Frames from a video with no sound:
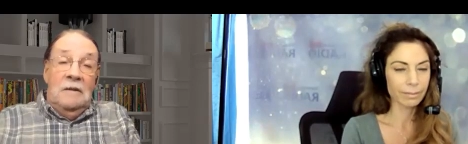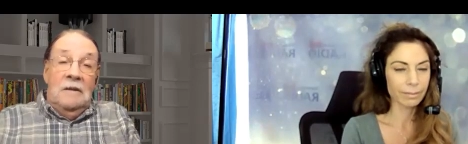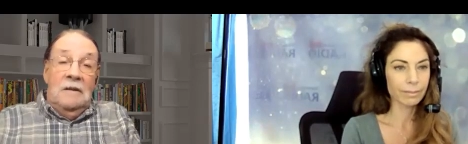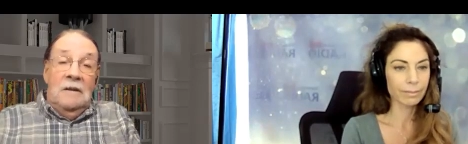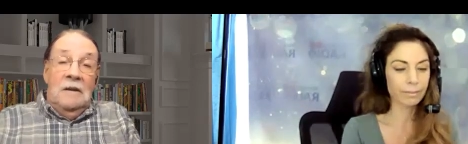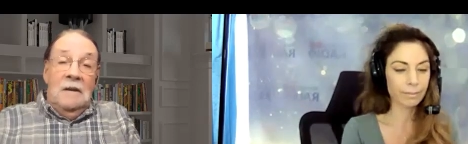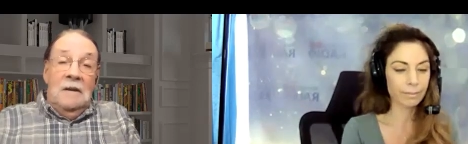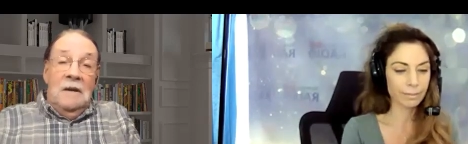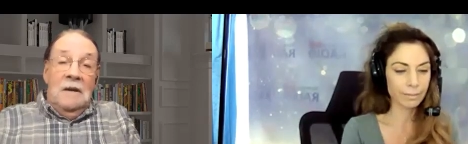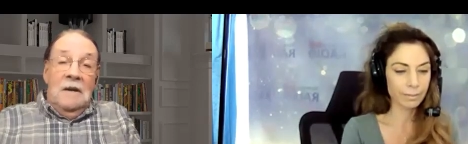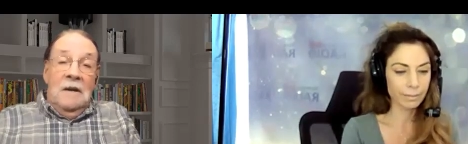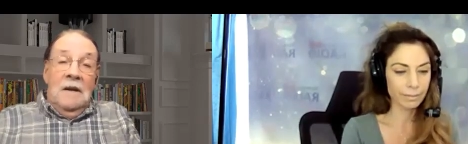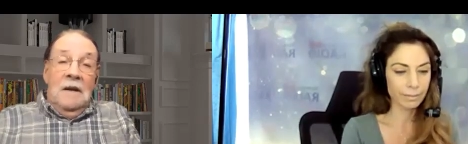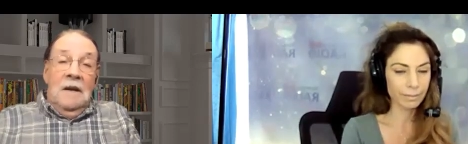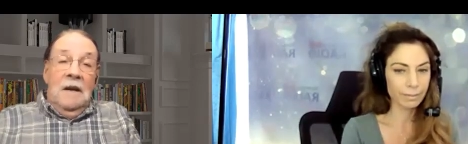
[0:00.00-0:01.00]

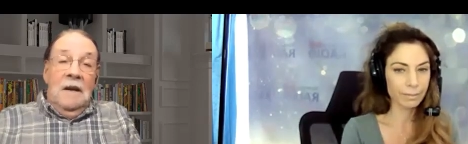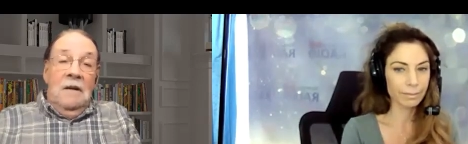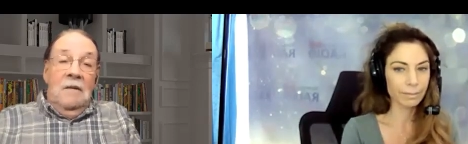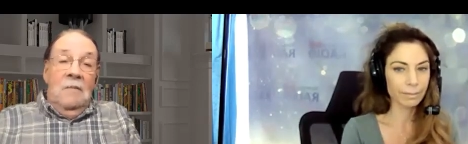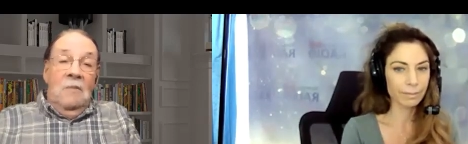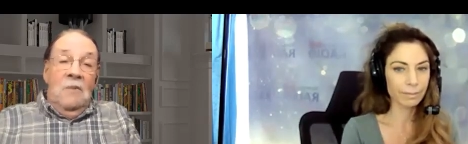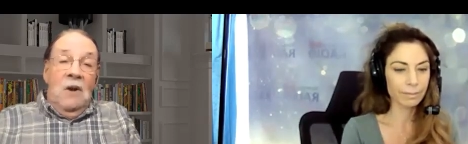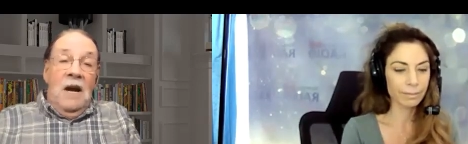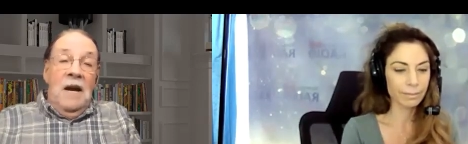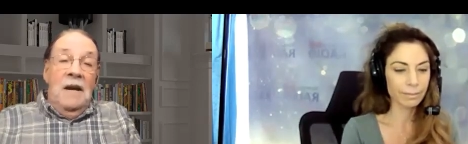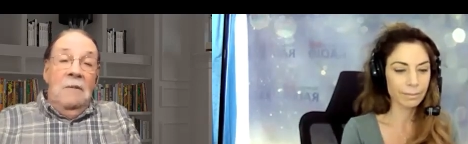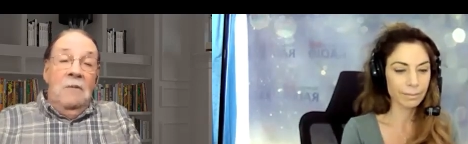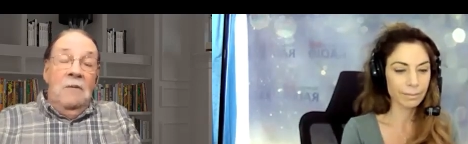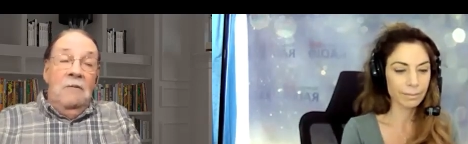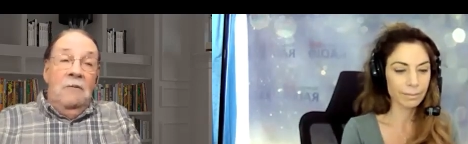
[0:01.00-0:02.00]
Speaker 1: Mm-hmm. And
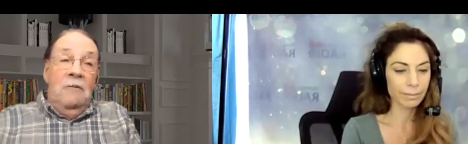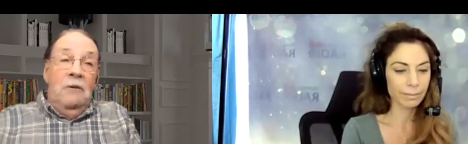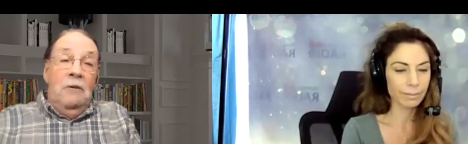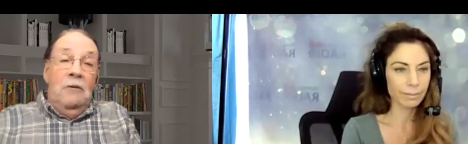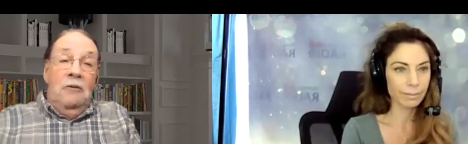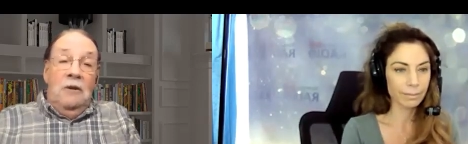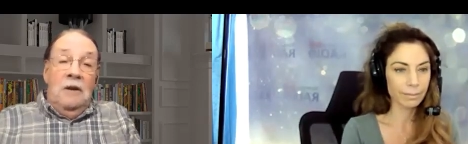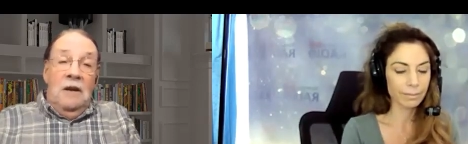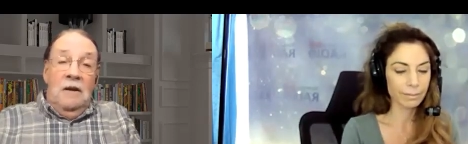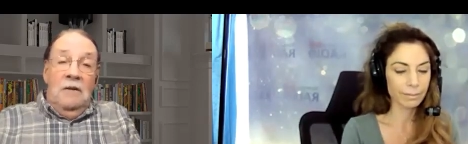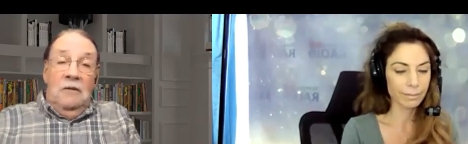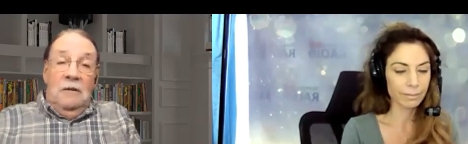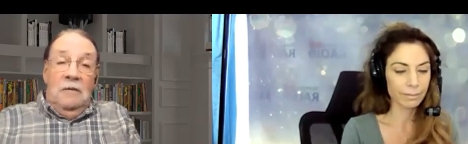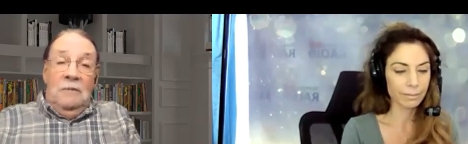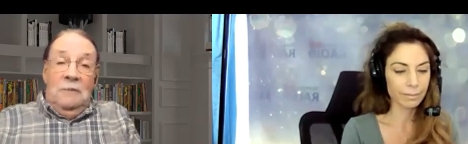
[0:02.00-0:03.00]
my first
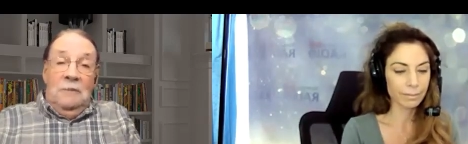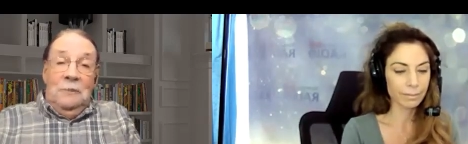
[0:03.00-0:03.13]
cousin